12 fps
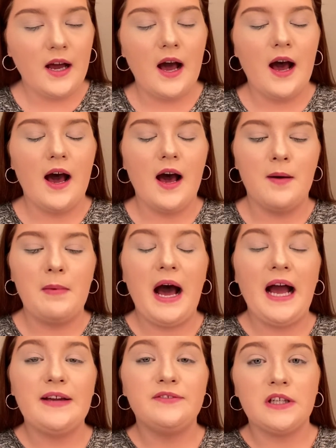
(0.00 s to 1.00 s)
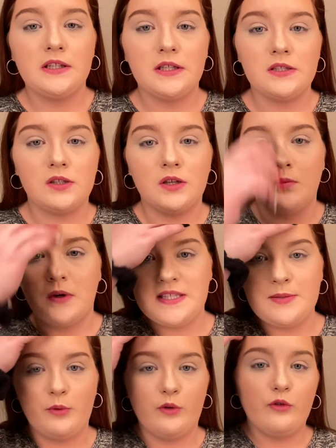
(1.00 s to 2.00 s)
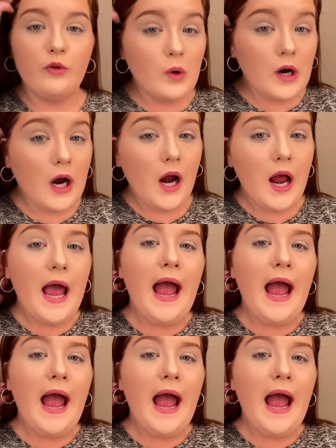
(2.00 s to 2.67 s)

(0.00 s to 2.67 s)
I've done this look once before,